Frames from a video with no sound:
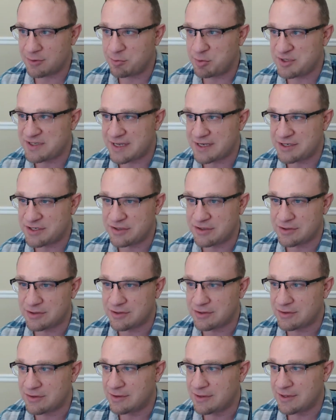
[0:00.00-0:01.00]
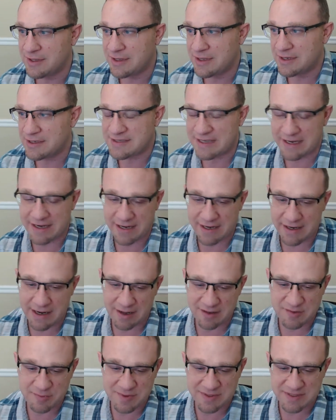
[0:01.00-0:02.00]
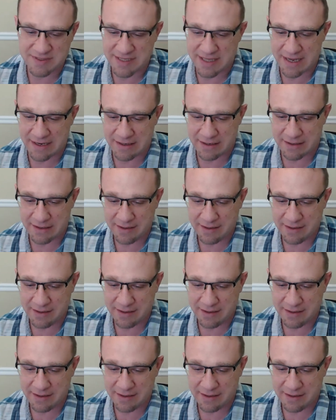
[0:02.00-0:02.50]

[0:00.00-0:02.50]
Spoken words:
potential exciting announcements that